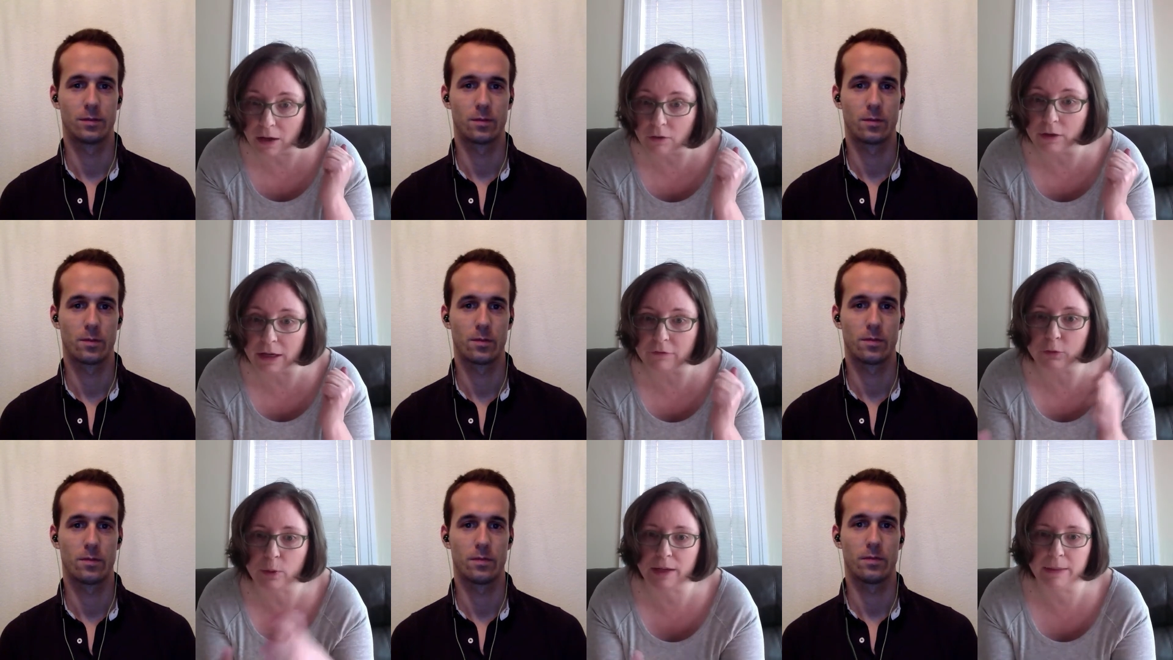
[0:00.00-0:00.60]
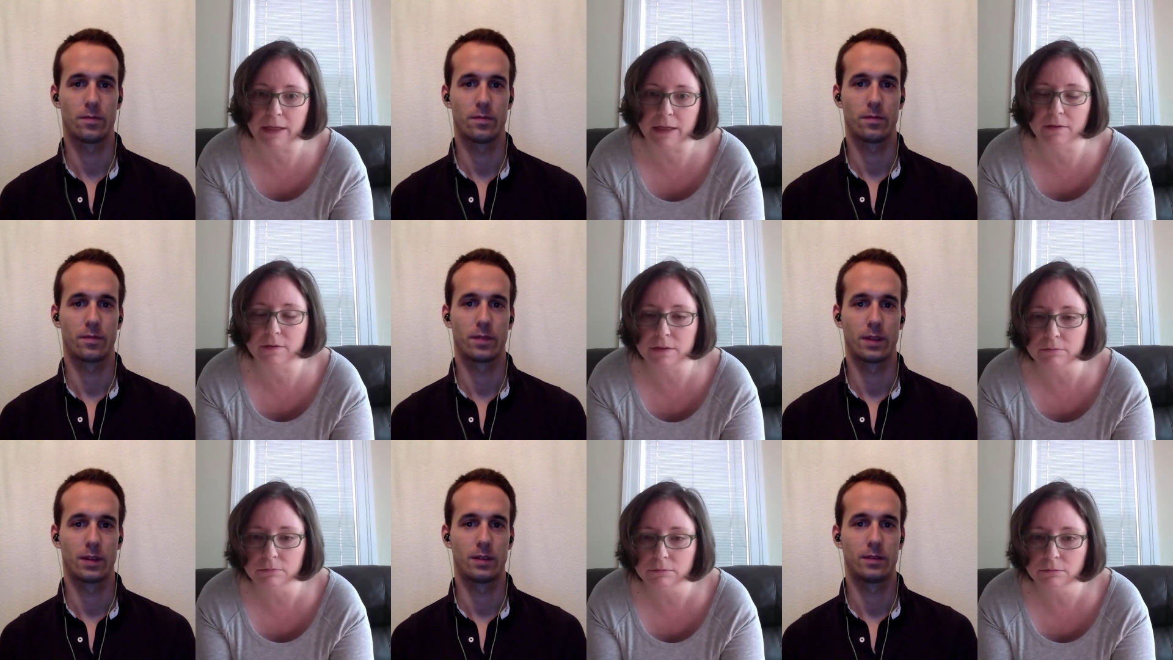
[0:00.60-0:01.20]
Speaker 1: i only have 20
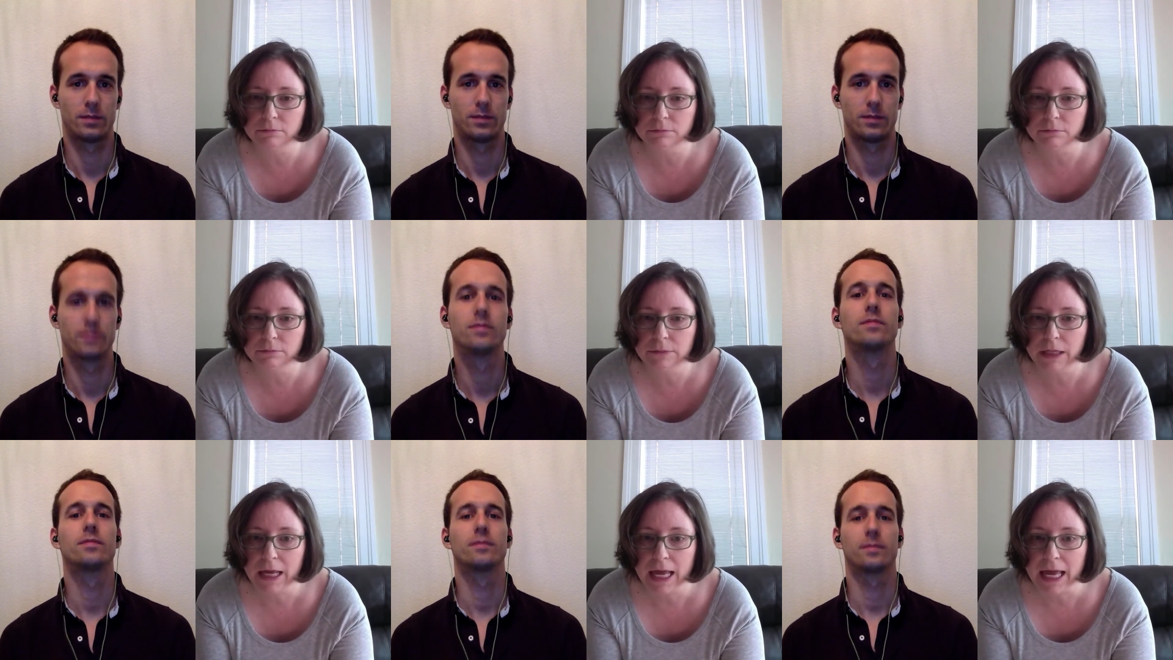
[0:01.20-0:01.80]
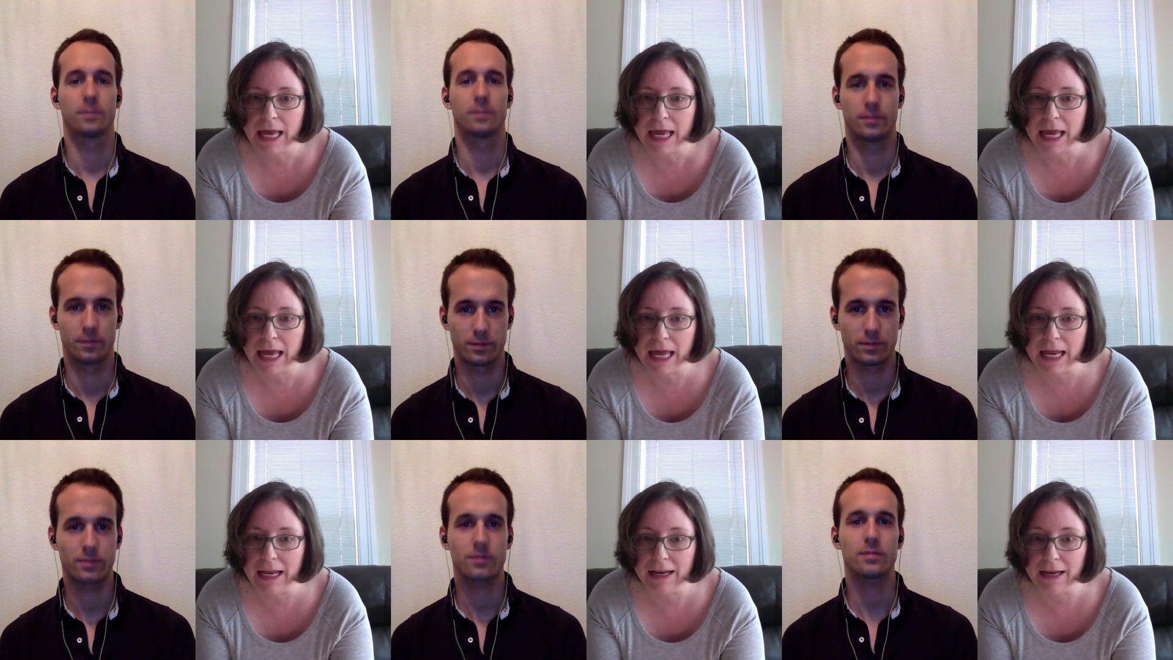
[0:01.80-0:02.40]
minutes
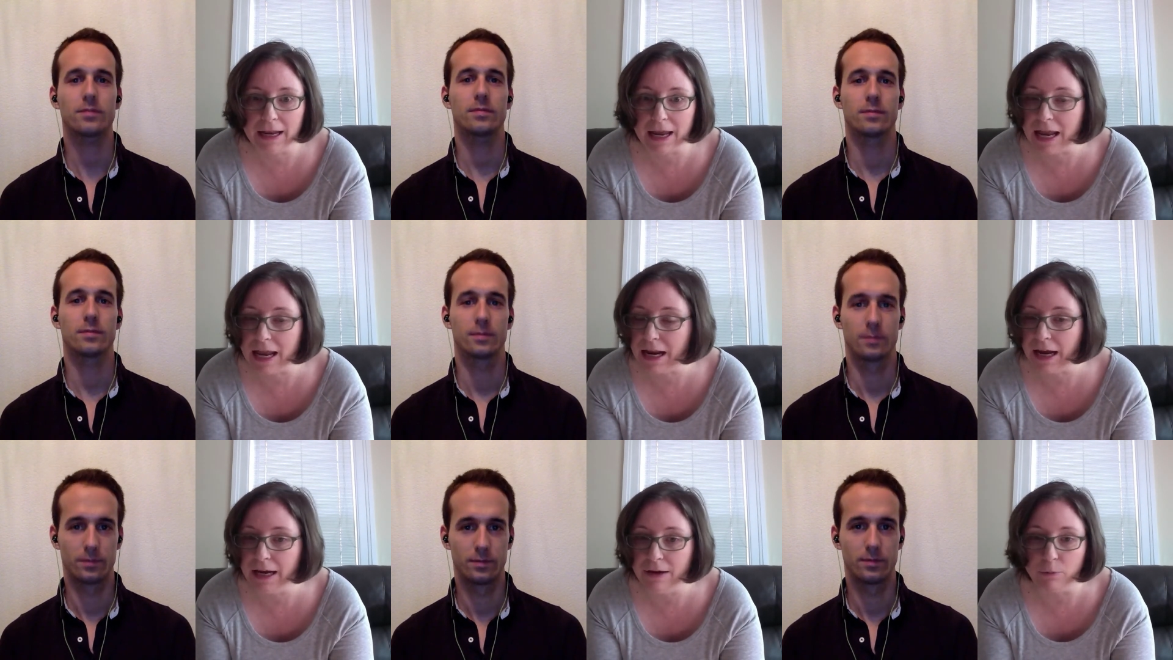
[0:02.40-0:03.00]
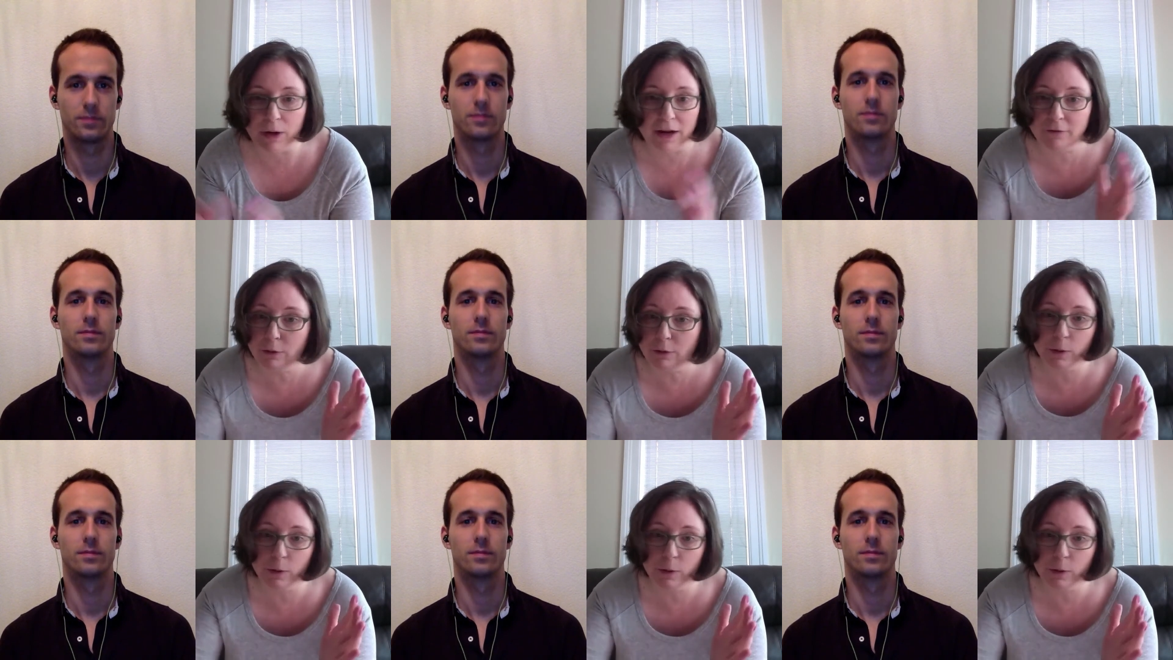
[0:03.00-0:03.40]
and and i whatever